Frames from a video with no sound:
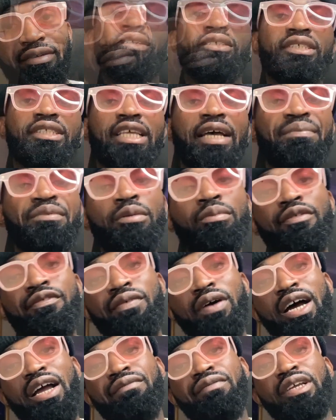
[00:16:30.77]
Step number
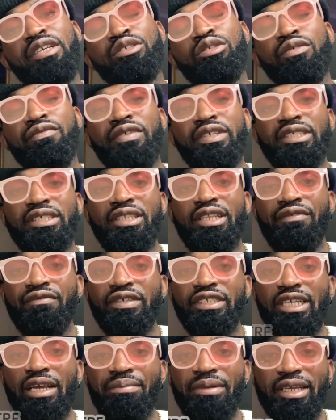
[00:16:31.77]
5 is to visit the
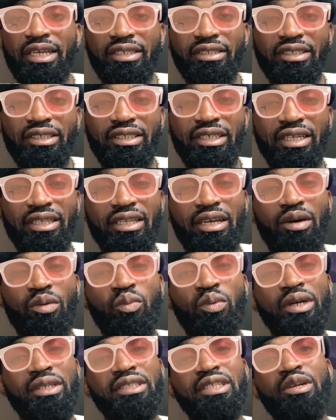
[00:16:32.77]
visa application center
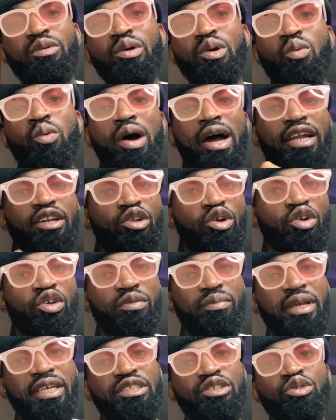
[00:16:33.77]
with the required
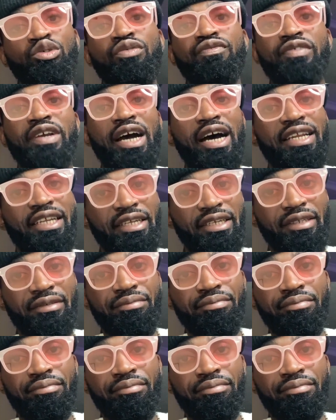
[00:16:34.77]
documents you've gathered